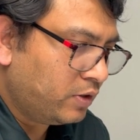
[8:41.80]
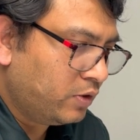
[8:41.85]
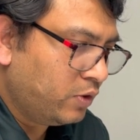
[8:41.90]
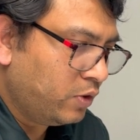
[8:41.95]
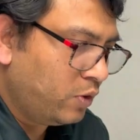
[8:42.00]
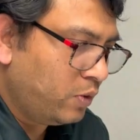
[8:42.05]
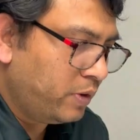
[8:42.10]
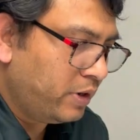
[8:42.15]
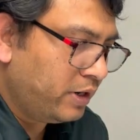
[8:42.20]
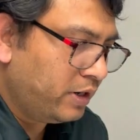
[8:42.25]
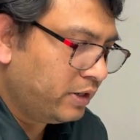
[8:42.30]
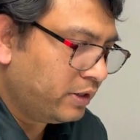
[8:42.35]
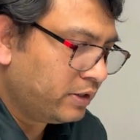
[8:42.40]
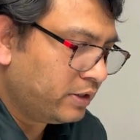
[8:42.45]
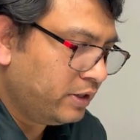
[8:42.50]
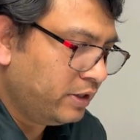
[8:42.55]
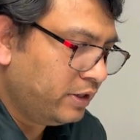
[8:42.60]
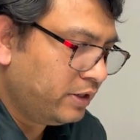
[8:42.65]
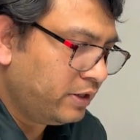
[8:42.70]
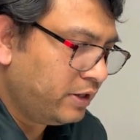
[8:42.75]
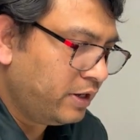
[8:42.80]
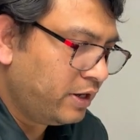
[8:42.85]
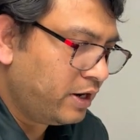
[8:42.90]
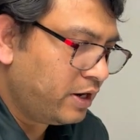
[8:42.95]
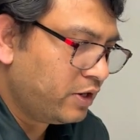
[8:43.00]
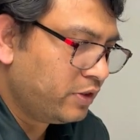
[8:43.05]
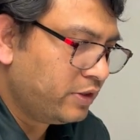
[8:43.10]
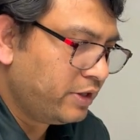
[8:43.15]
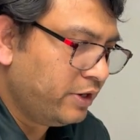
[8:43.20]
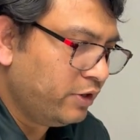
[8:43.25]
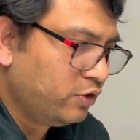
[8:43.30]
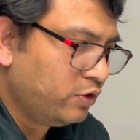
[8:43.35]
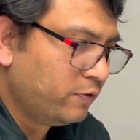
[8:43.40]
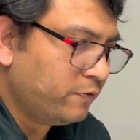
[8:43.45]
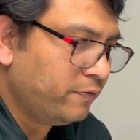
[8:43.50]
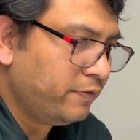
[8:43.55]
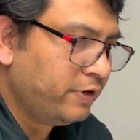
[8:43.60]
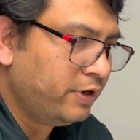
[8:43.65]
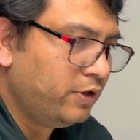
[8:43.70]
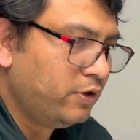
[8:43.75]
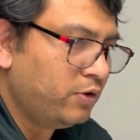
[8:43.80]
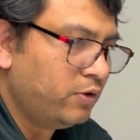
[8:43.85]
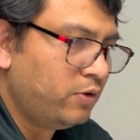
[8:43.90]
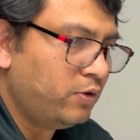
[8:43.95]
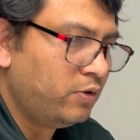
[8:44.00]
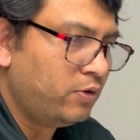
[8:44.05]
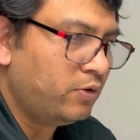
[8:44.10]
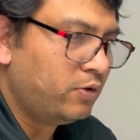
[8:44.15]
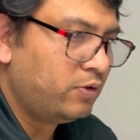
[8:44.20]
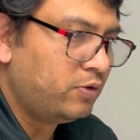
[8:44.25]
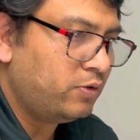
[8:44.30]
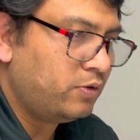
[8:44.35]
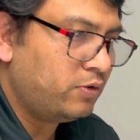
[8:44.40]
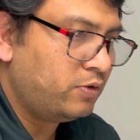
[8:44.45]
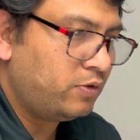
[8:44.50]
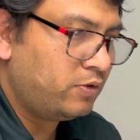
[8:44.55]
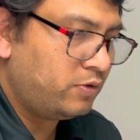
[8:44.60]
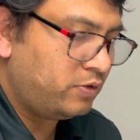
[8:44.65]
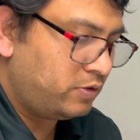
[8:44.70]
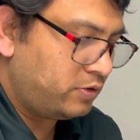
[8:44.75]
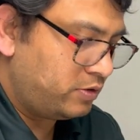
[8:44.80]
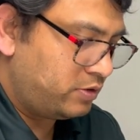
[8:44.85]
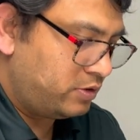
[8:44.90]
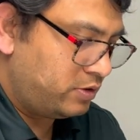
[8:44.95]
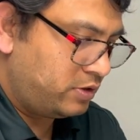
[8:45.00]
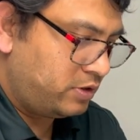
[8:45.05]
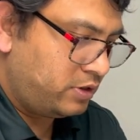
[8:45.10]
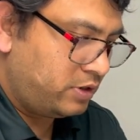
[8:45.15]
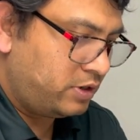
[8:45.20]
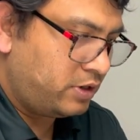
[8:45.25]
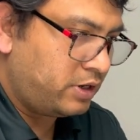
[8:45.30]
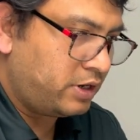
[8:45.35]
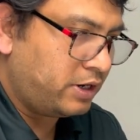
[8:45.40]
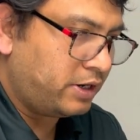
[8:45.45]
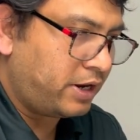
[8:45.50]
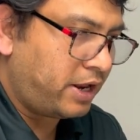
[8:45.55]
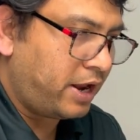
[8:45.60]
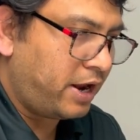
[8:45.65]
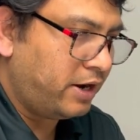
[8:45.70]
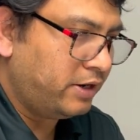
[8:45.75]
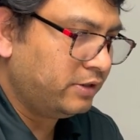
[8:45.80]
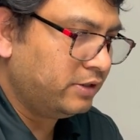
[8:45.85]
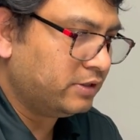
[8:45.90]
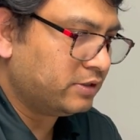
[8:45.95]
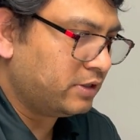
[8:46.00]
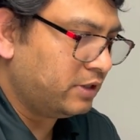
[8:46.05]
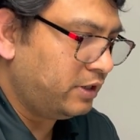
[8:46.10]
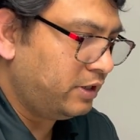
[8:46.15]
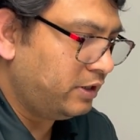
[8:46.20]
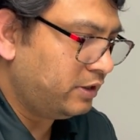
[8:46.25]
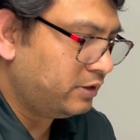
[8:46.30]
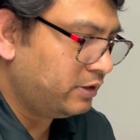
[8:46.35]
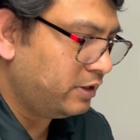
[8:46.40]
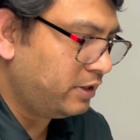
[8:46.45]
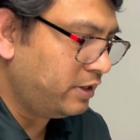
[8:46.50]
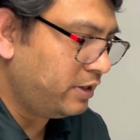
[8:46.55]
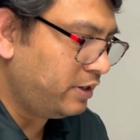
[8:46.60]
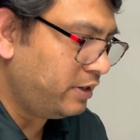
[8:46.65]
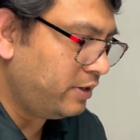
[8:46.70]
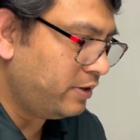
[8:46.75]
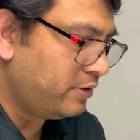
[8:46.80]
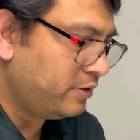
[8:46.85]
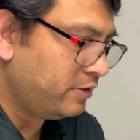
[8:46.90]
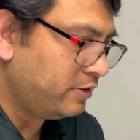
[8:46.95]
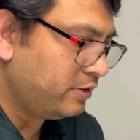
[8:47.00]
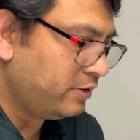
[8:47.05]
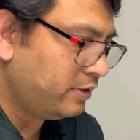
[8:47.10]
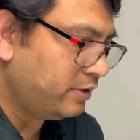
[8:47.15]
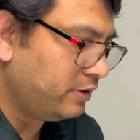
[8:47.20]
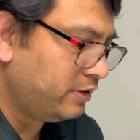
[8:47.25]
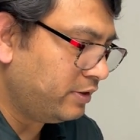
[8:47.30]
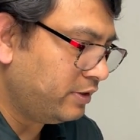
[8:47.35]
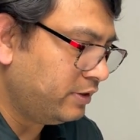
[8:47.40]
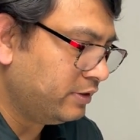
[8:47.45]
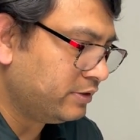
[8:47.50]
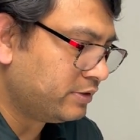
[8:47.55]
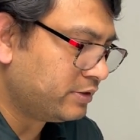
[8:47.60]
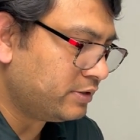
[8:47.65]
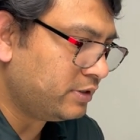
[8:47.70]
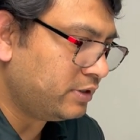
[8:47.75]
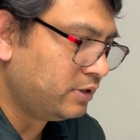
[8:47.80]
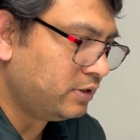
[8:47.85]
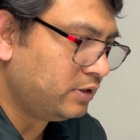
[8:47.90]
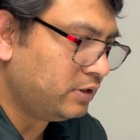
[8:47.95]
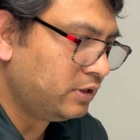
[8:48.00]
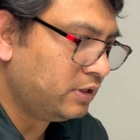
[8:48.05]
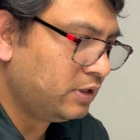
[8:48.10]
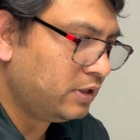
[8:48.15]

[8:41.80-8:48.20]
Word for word: go and click here on the YouTube video and add this link there insert